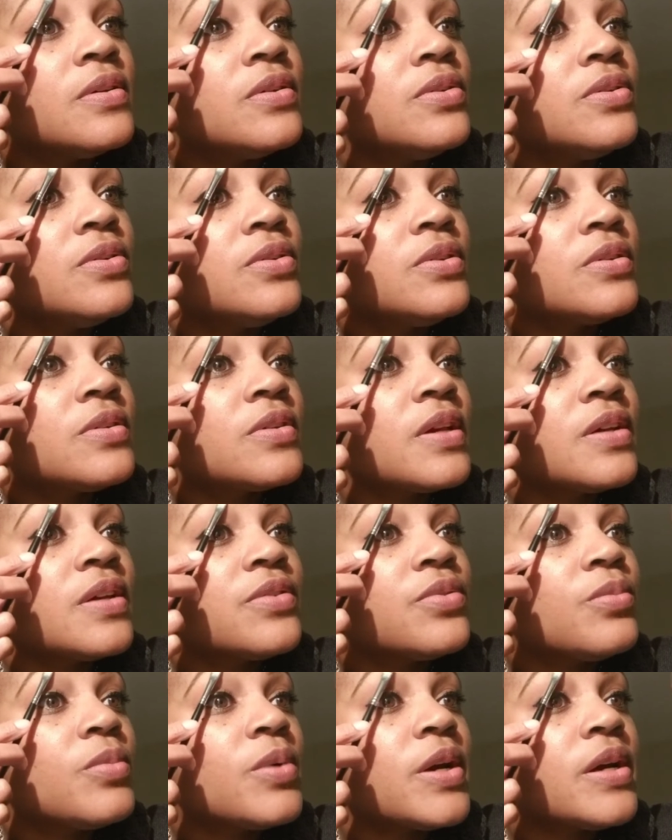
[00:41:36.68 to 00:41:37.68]
you just got
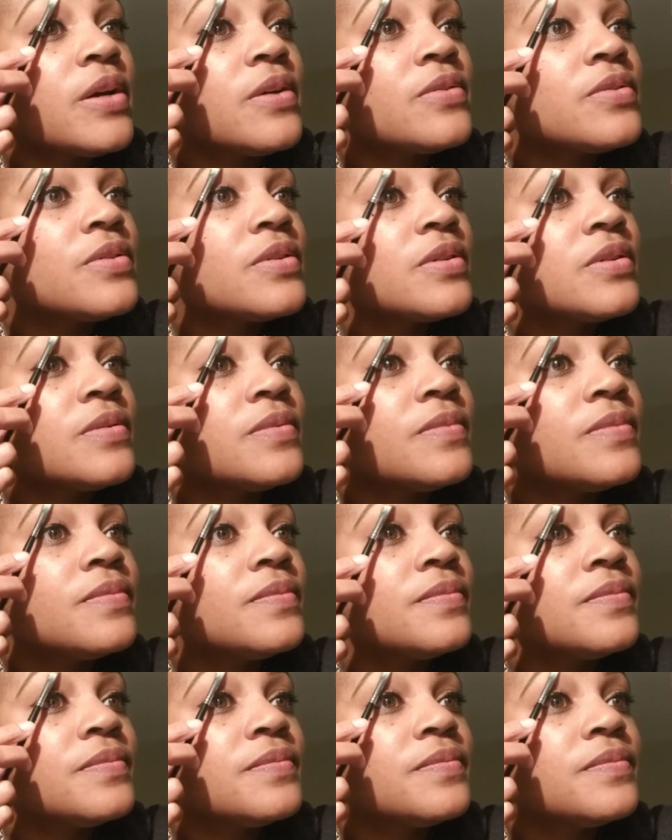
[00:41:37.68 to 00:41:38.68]
your brows done.
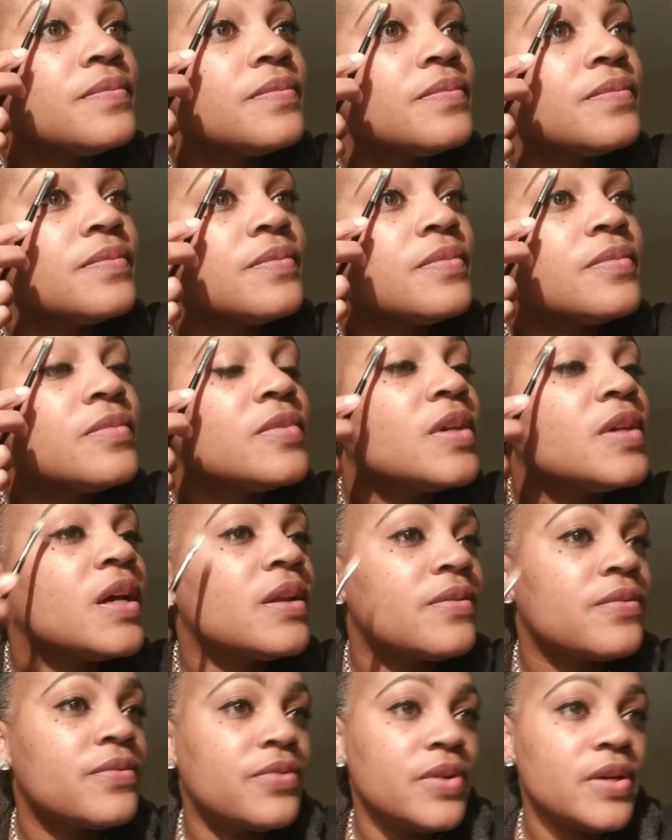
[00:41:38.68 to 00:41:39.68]
You got
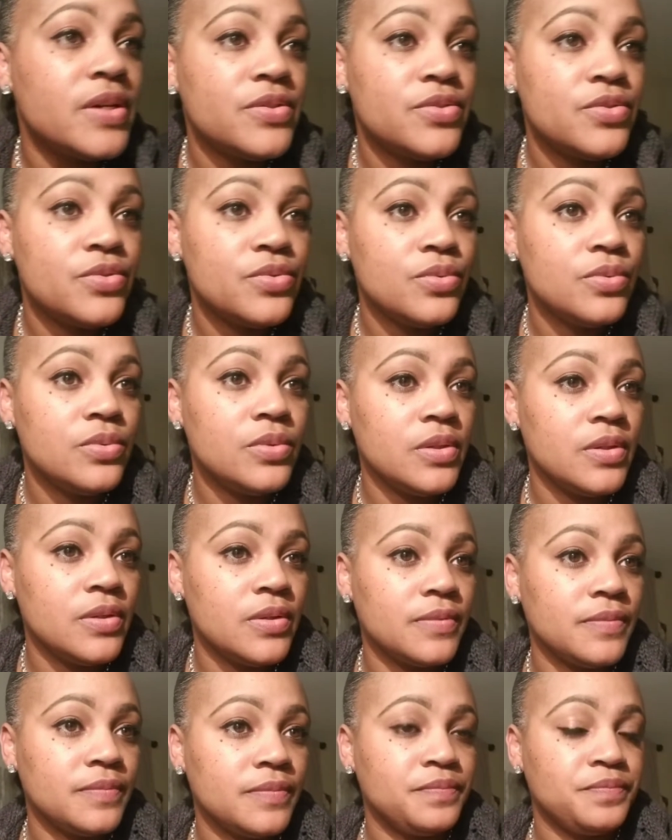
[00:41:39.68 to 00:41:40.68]
a fresh new look.
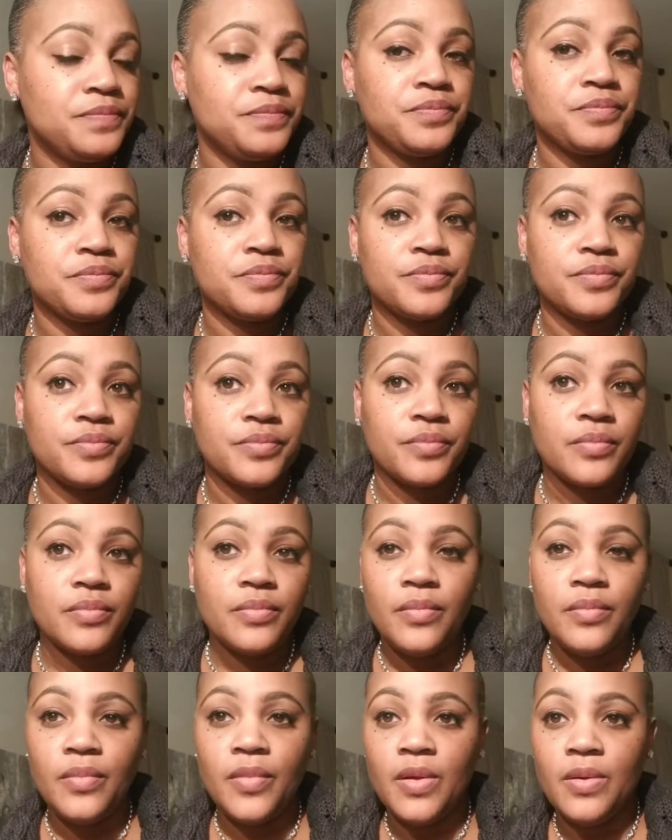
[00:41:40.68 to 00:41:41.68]

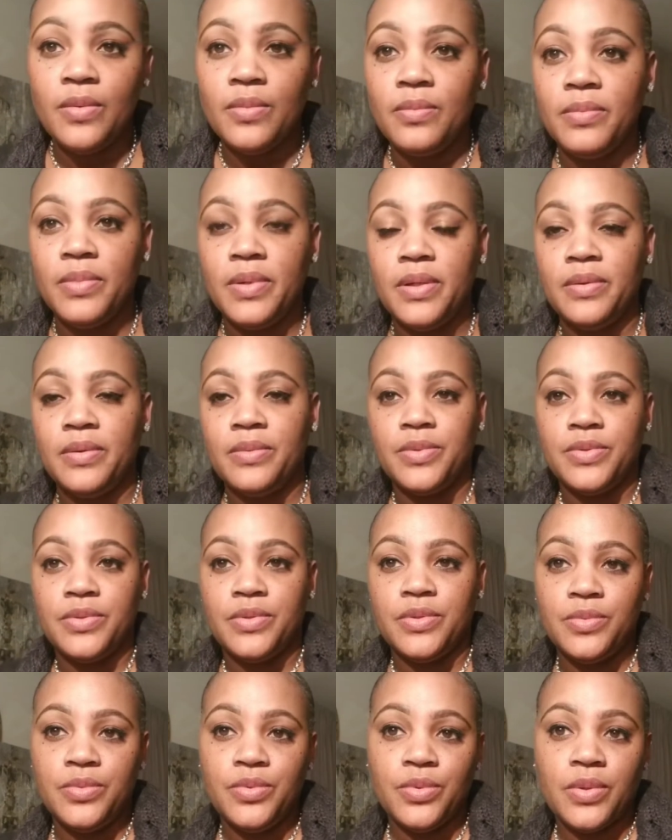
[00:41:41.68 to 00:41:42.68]
But we're
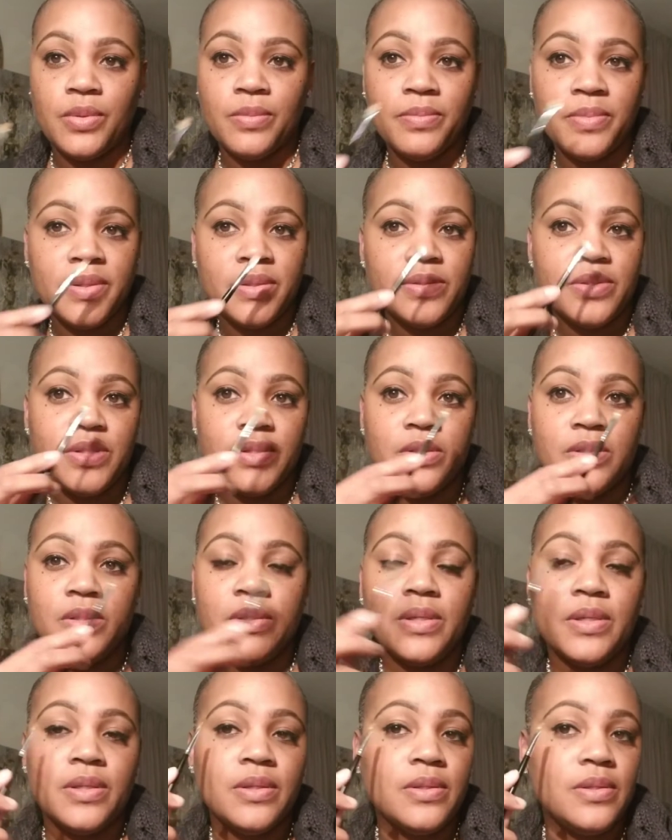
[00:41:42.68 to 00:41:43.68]
still doing it. But just
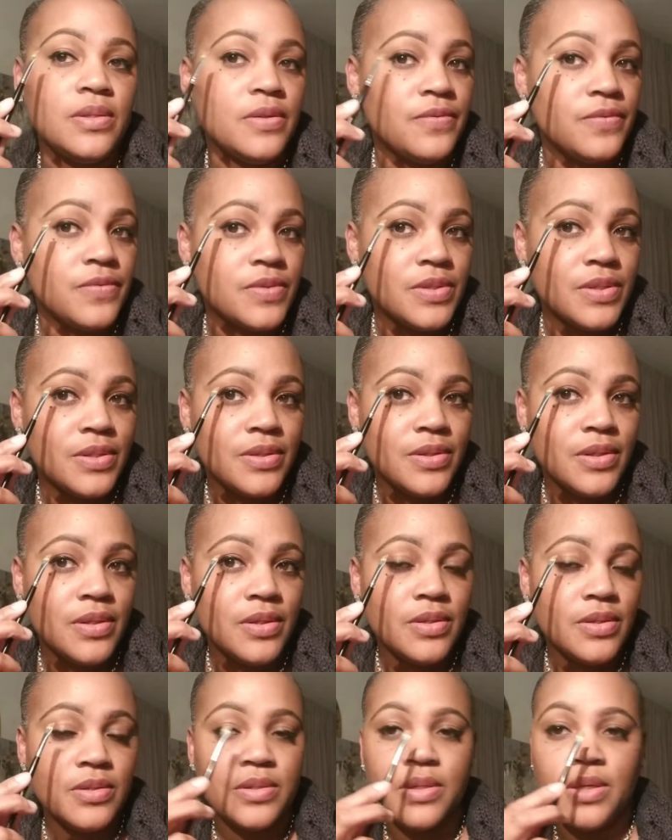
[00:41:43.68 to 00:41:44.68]
look at the difference in
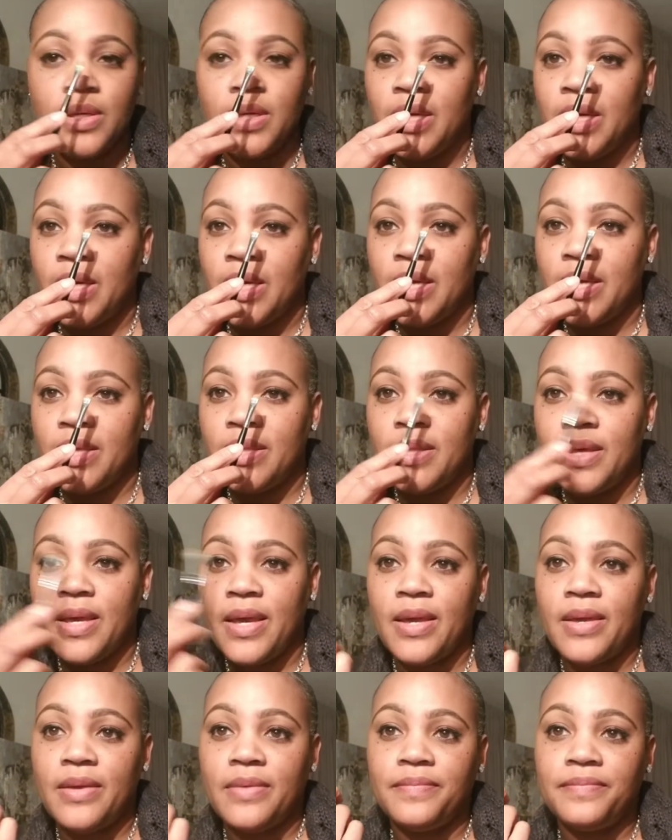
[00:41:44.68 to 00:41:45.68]
this and
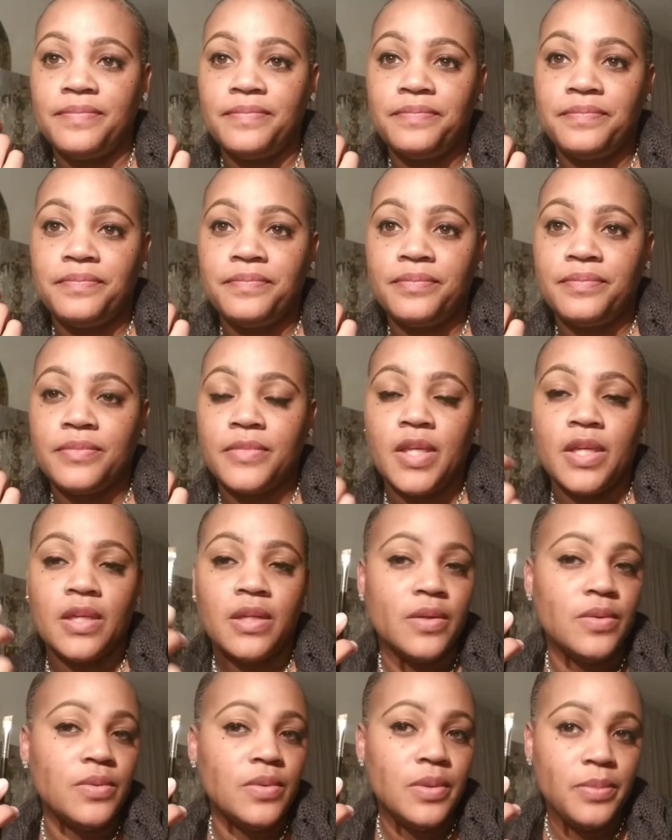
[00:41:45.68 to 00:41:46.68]
that. And
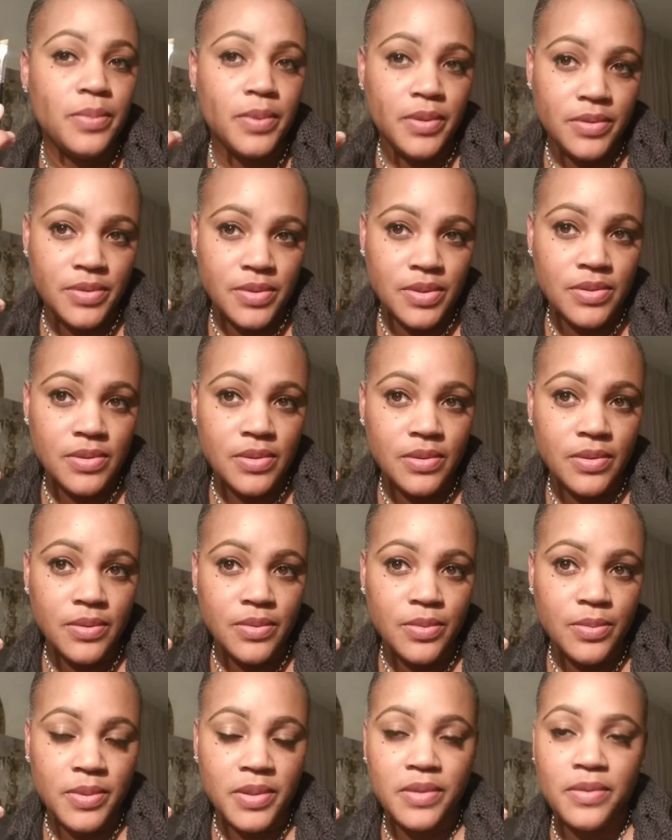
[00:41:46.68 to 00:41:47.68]
I only put just a
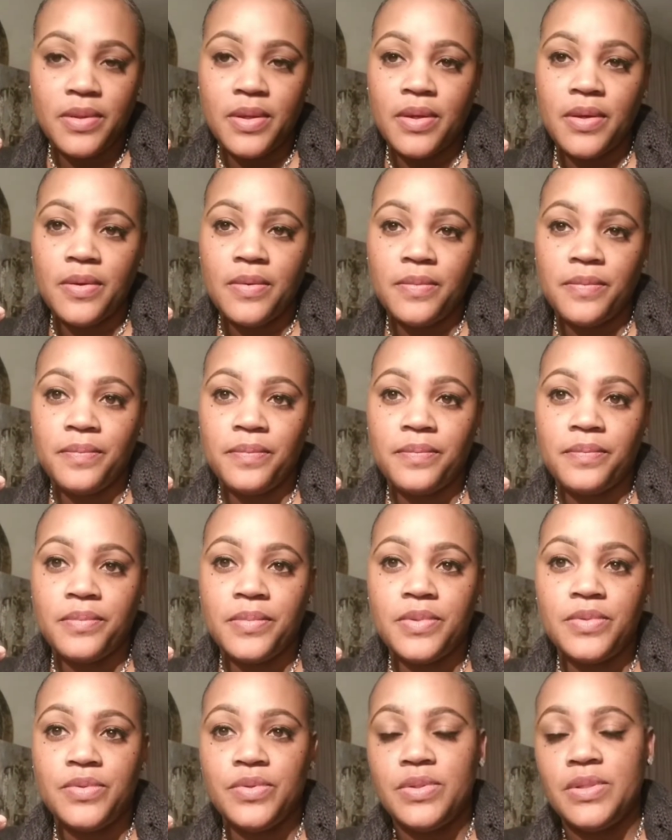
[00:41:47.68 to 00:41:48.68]
little bit there.
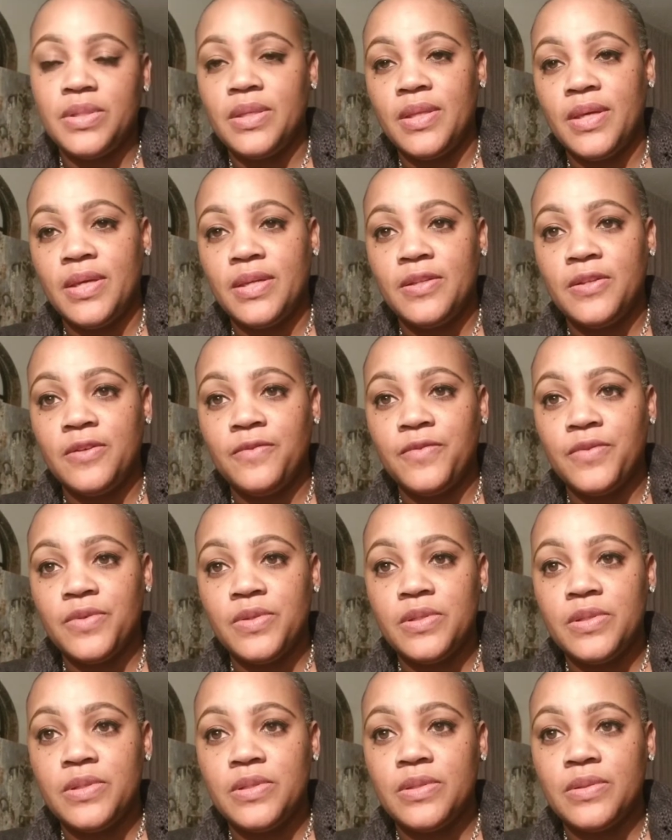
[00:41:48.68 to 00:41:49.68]
But you see that
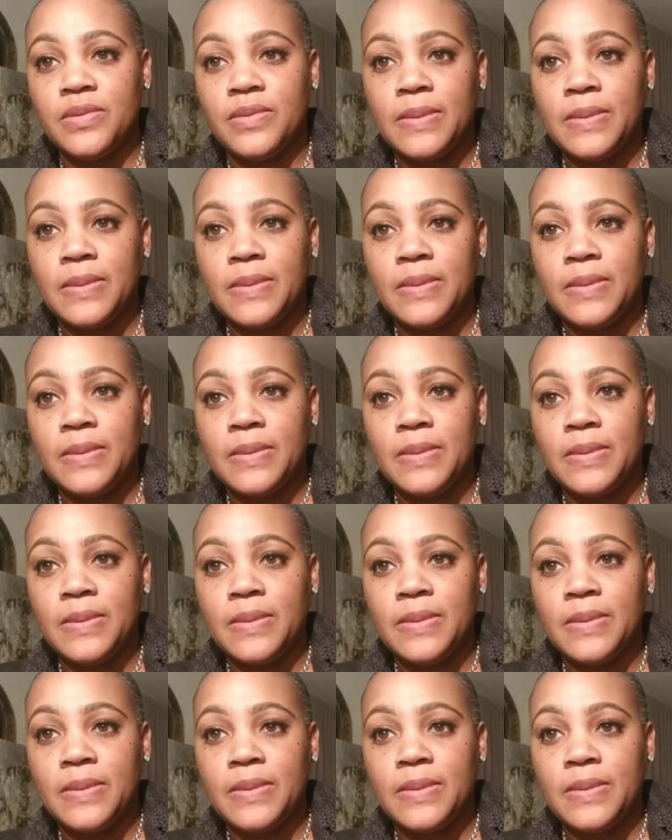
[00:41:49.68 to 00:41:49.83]
difference?